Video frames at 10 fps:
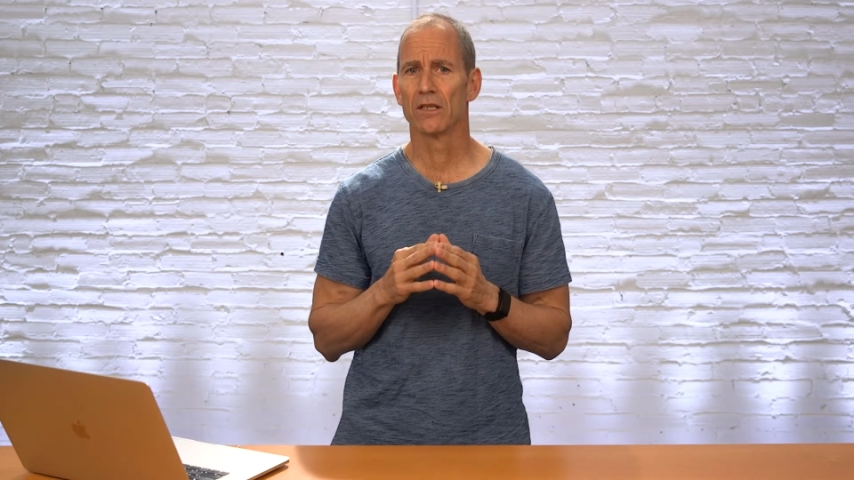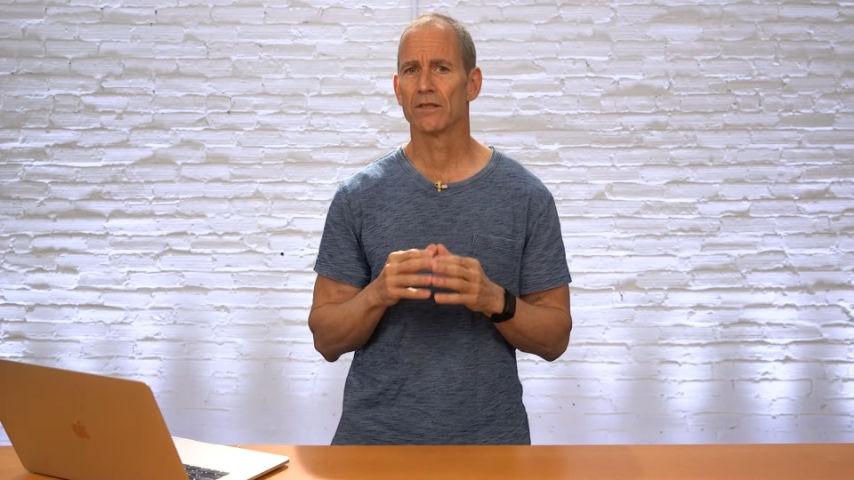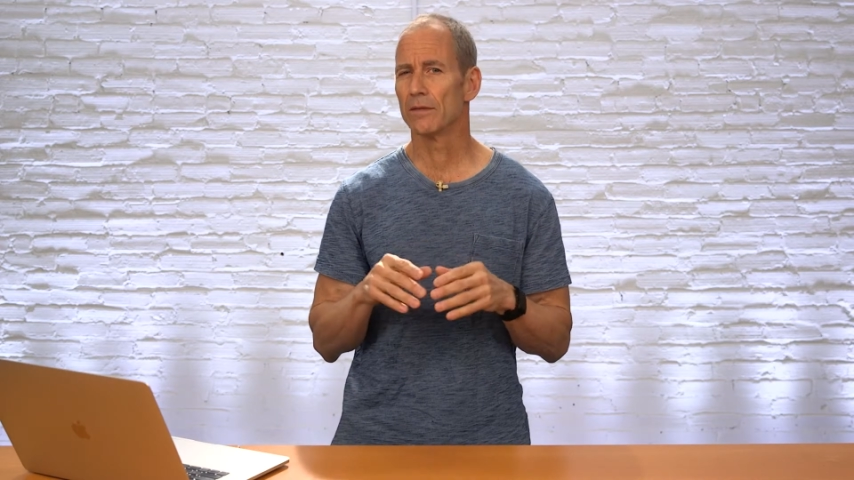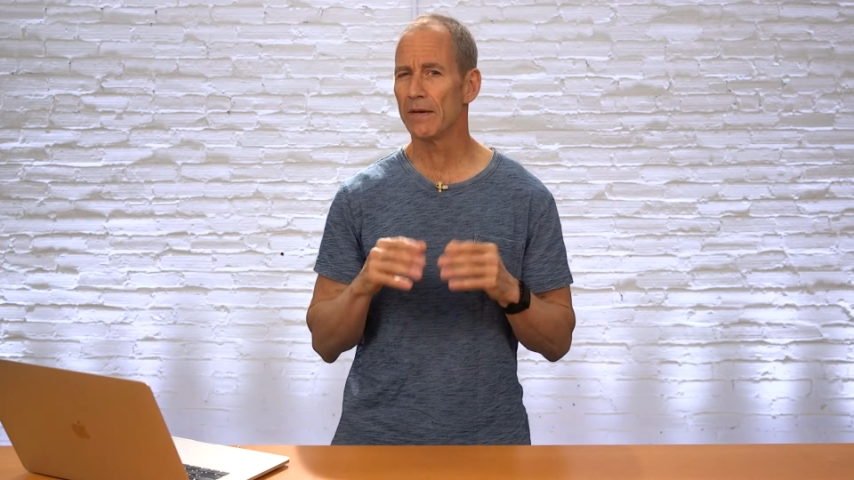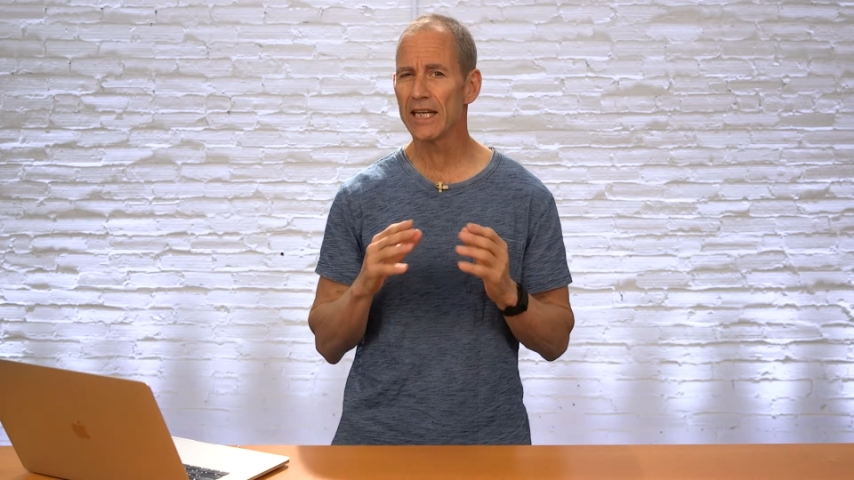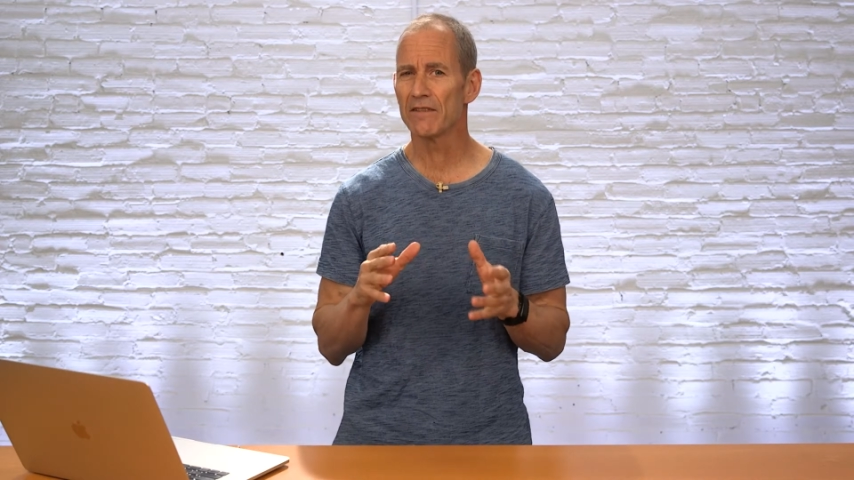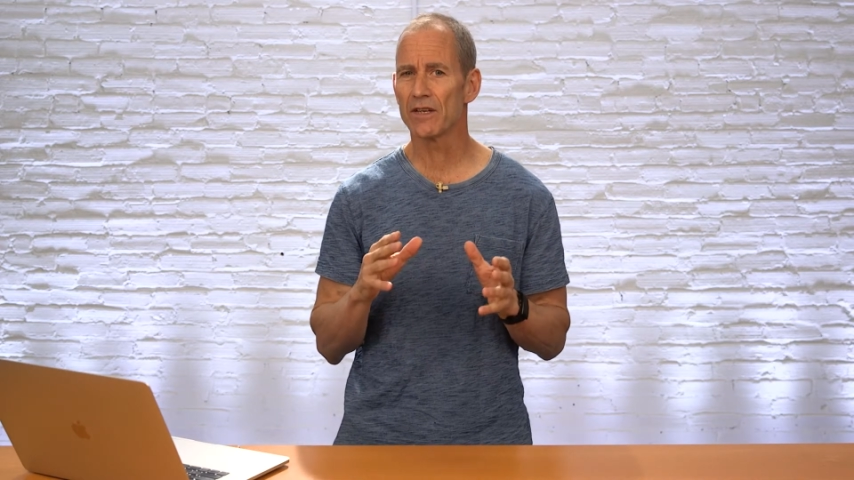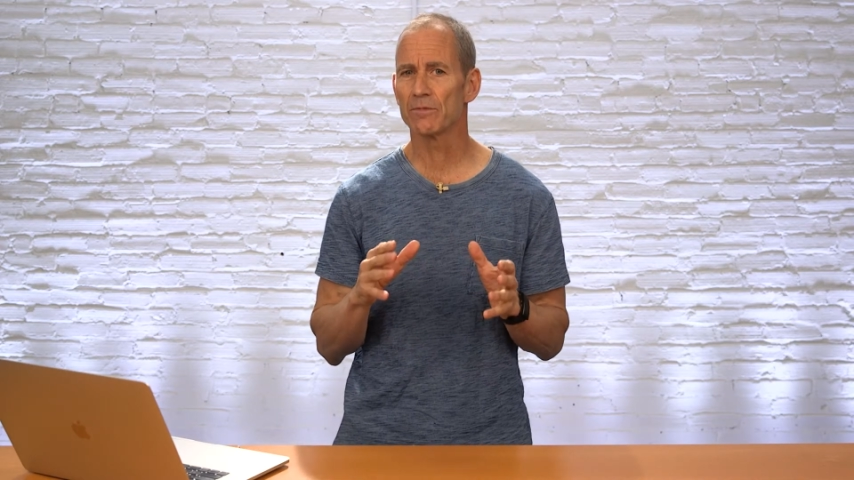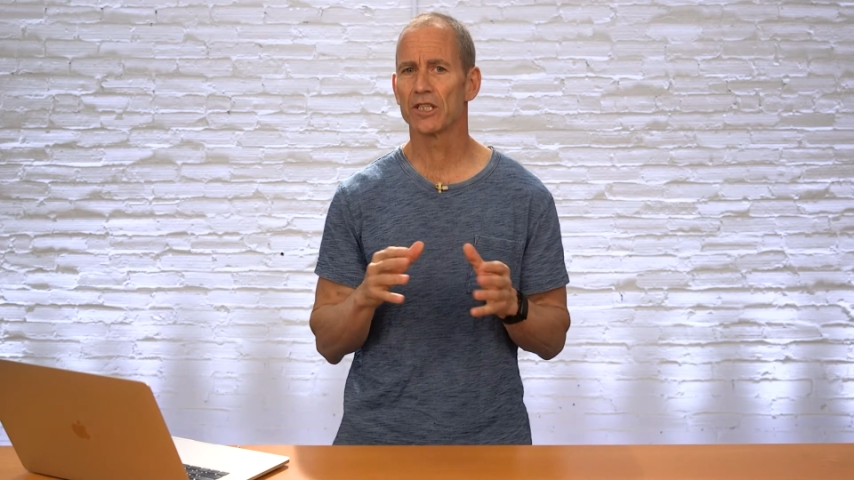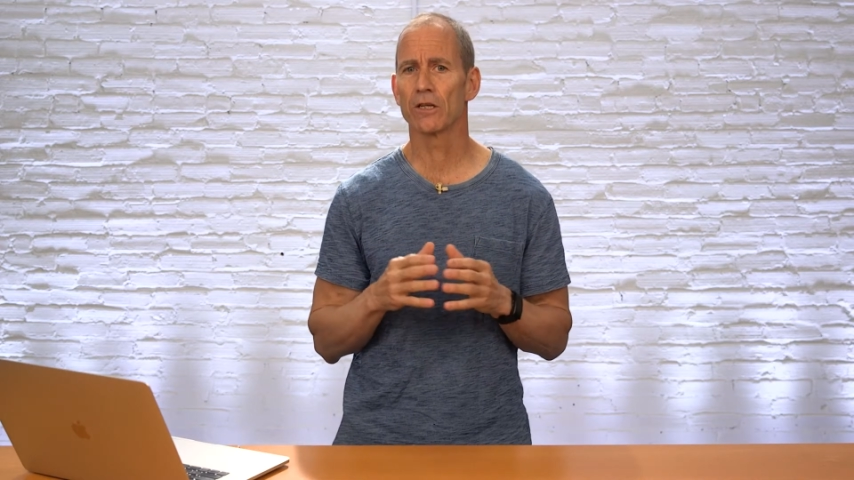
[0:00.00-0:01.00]
that many of
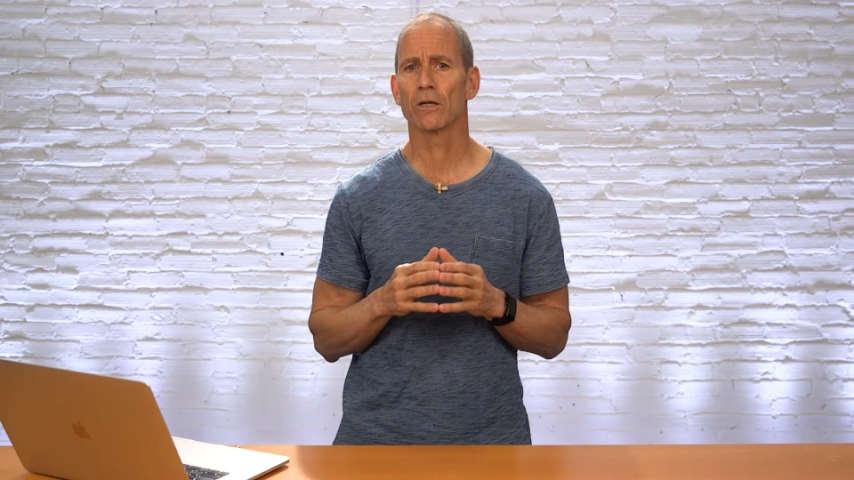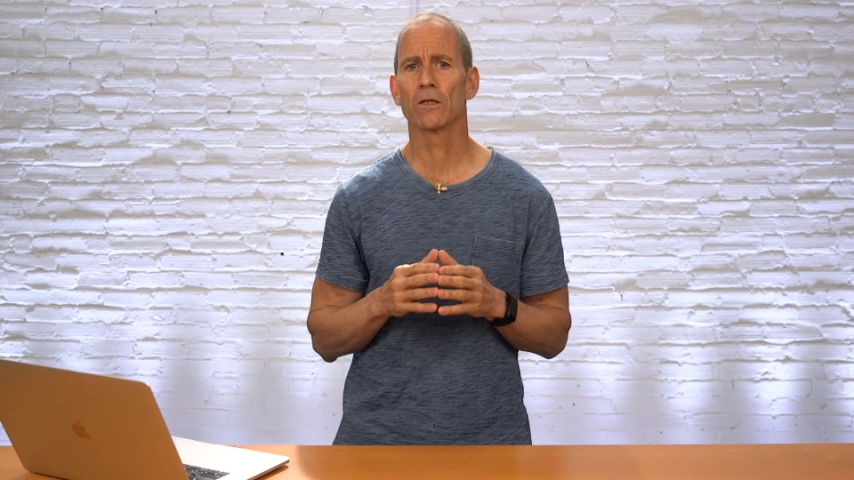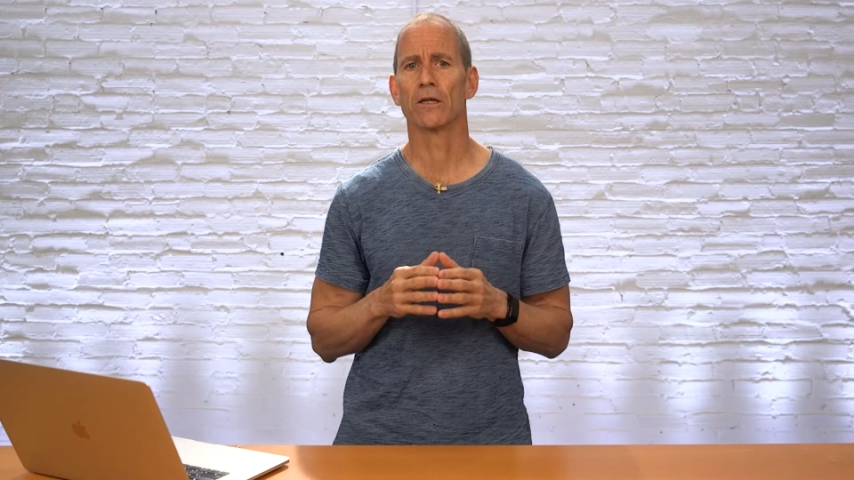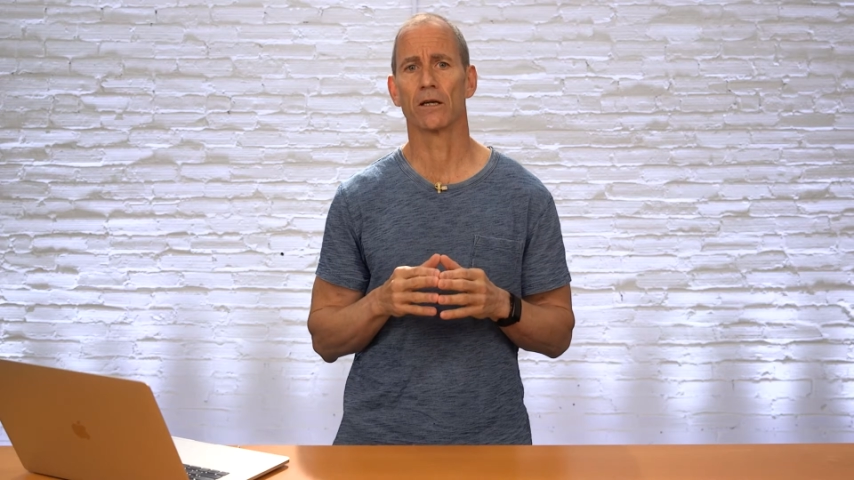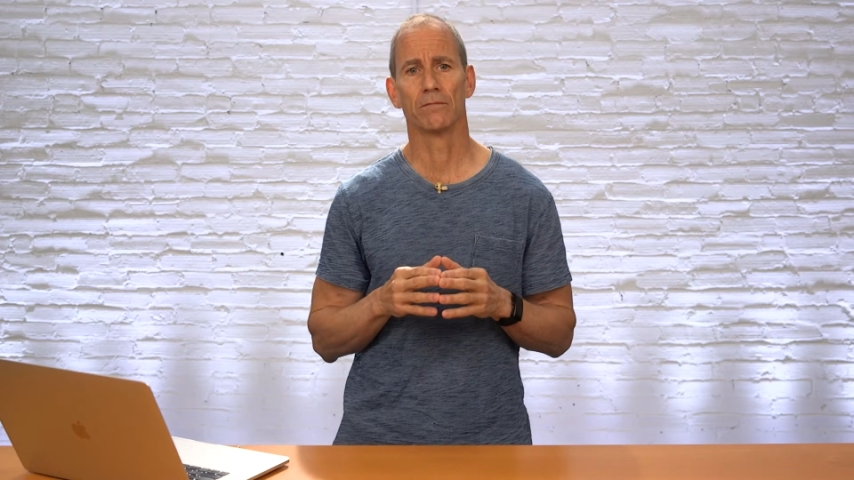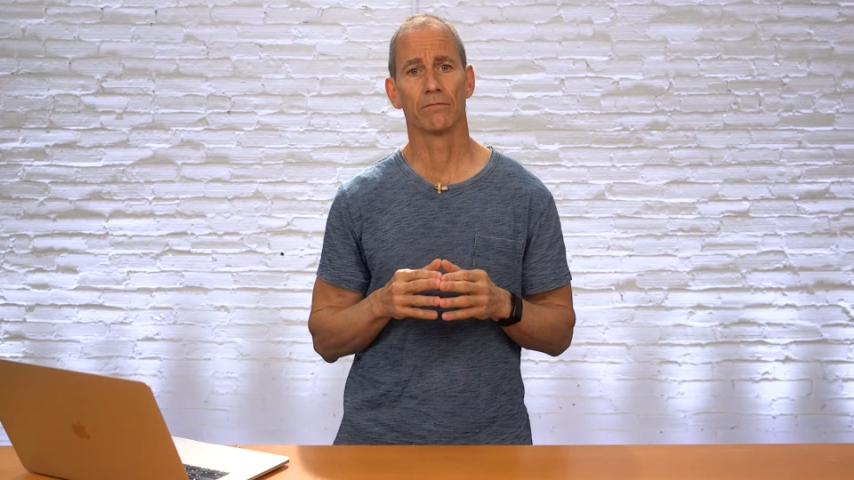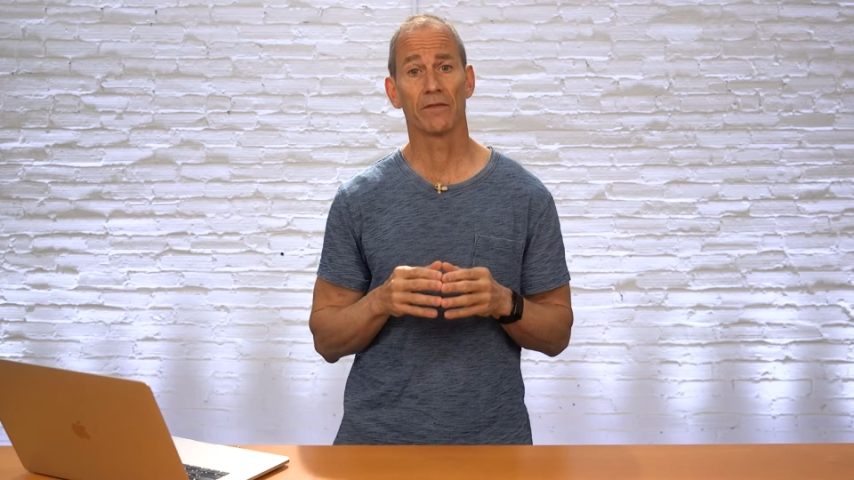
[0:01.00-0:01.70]
them steer clear